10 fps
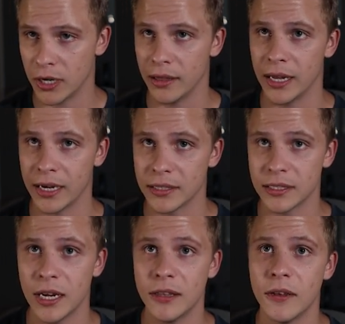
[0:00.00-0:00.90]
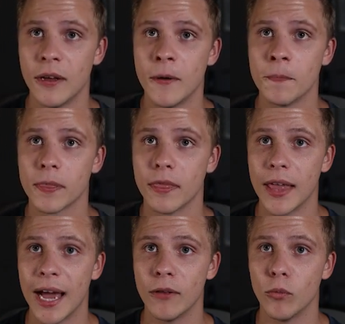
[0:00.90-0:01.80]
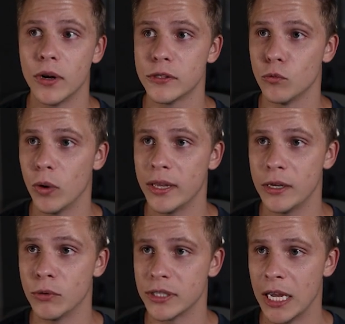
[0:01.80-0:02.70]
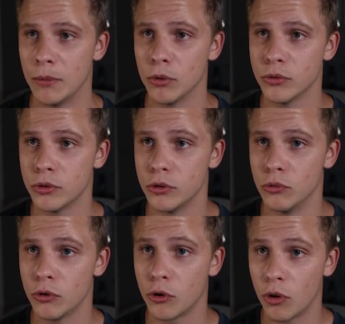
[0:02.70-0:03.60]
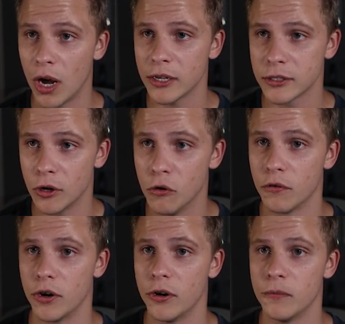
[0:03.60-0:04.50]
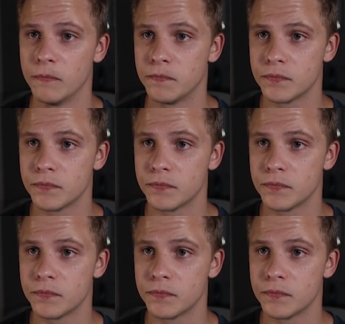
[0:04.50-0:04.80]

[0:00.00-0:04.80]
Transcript: And like I said, that was when it was able to cross over